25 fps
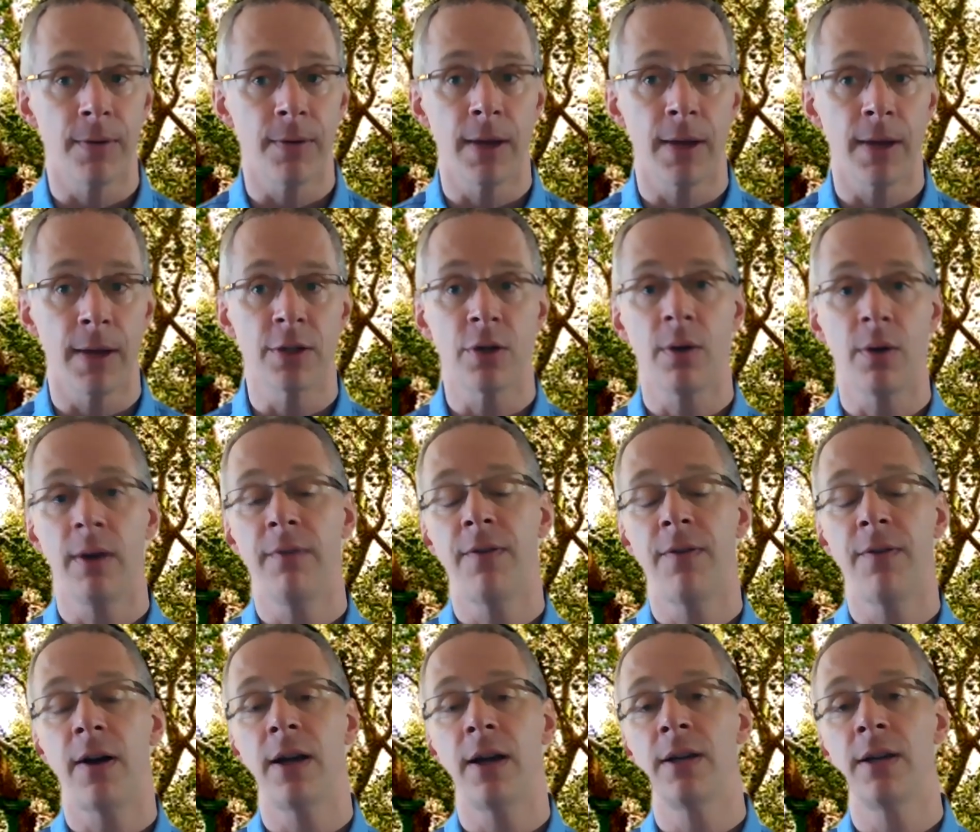And so he
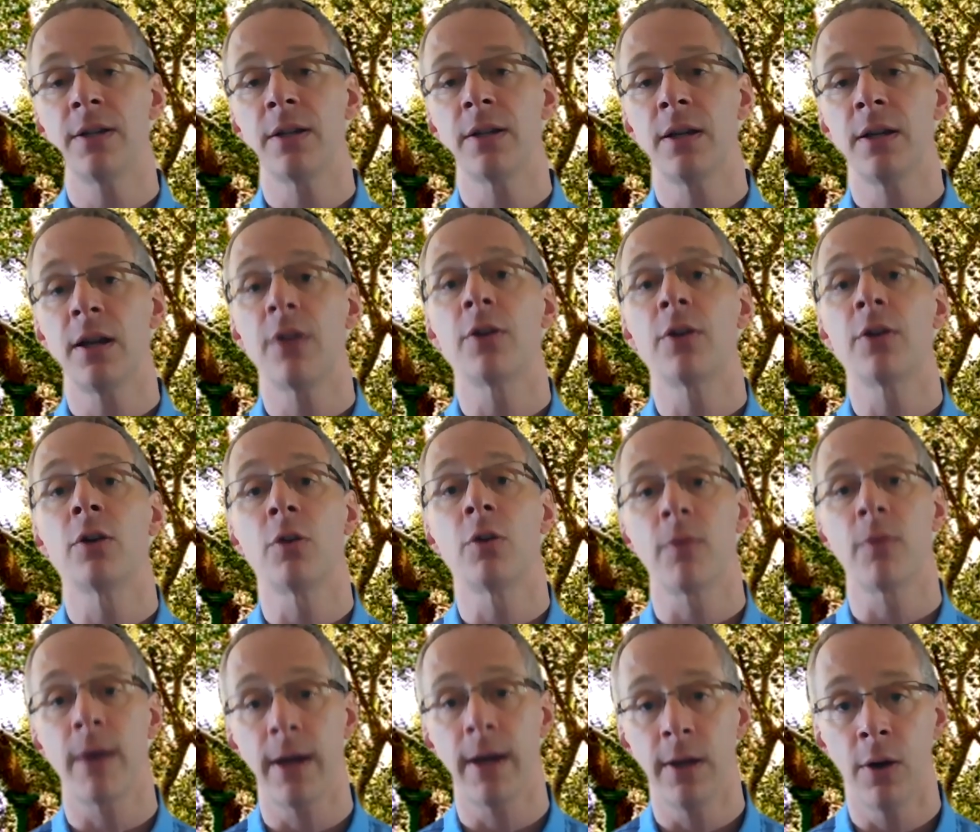finds another
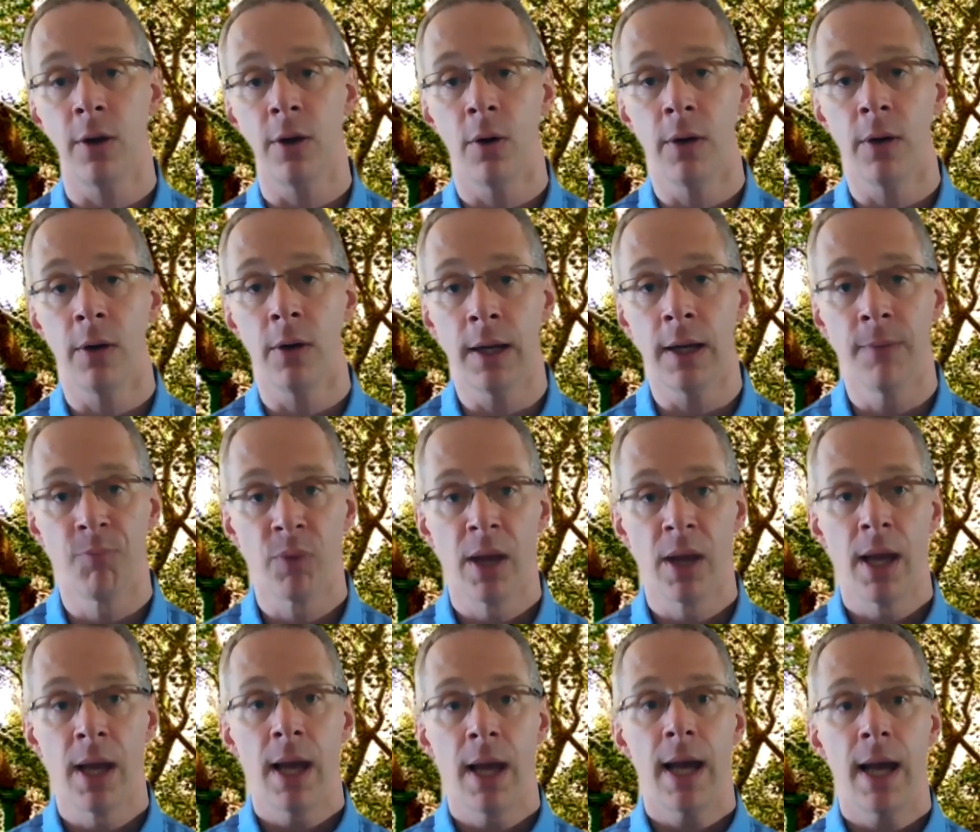great yogi,
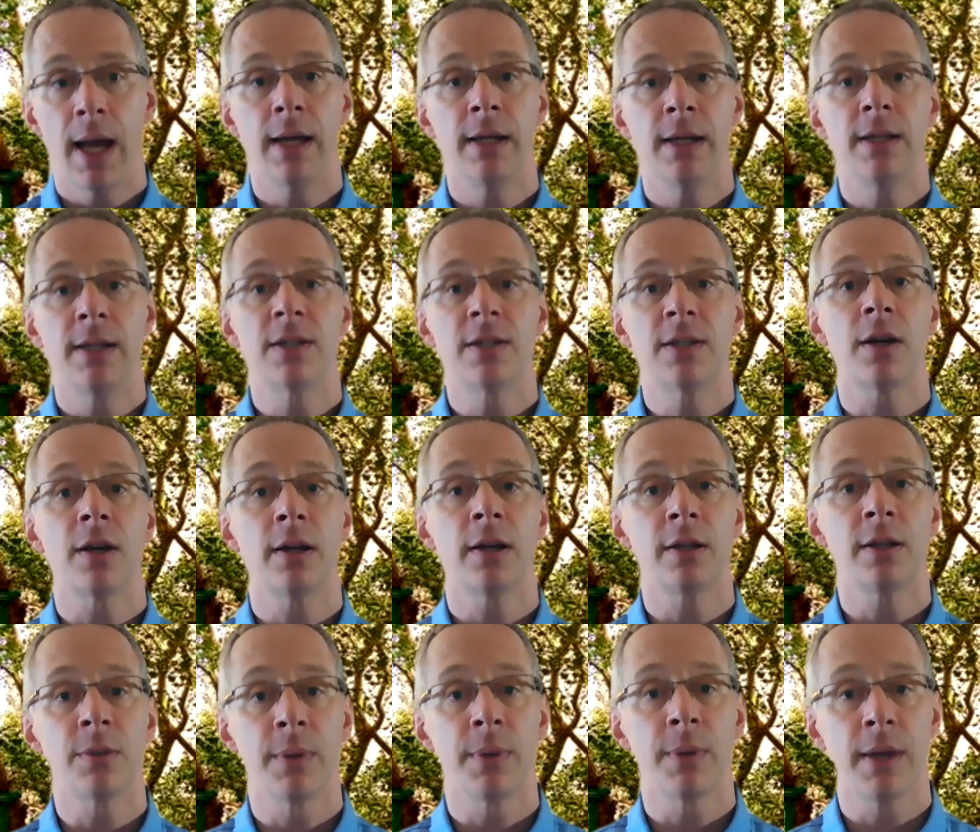and he
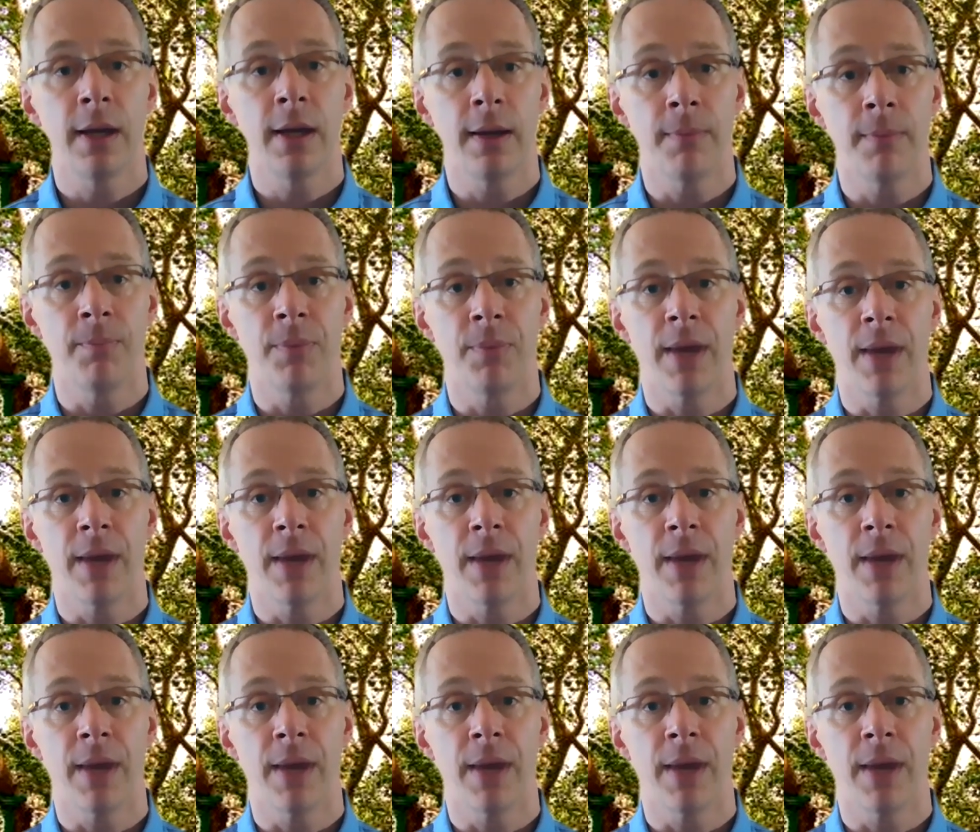studies with him.